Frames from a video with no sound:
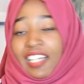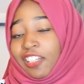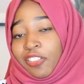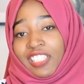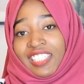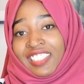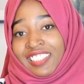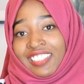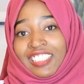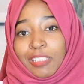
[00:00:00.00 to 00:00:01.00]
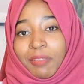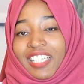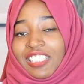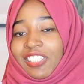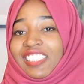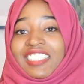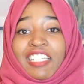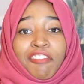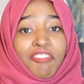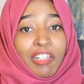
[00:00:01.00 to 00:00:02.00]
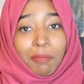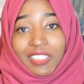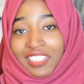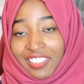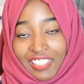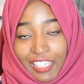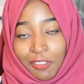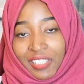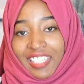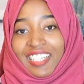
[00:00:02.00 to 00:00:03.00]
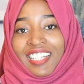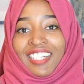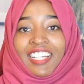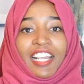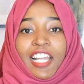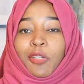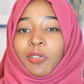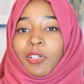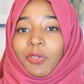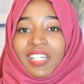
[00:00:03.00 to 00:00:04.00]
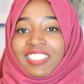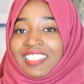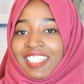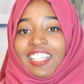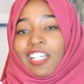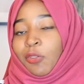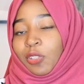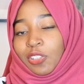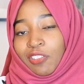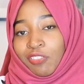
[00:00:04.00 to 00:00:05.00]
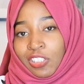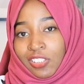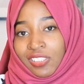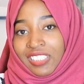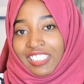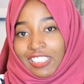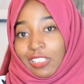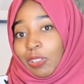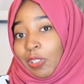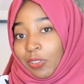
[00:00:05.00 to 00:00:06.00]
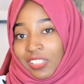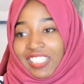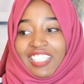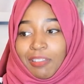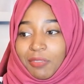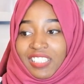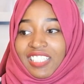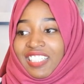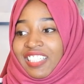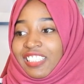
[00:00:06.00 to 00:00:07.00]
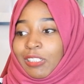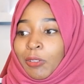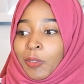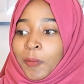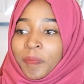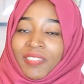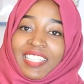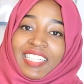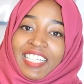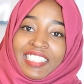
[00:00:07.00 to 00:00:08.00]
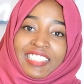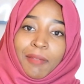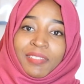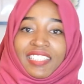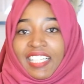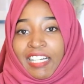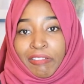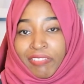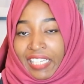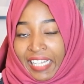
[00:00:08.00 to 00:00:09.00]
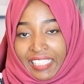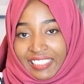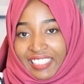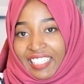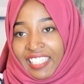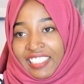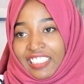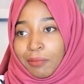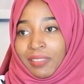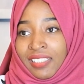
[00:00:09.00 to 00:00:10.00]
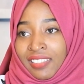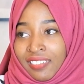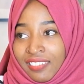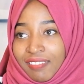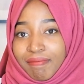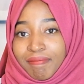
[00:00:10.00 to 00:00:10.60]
an already existing space. You can still flip it around and it would look exactly like what you envisioned it to look in the beginning. So that is something that I've learned, and it's been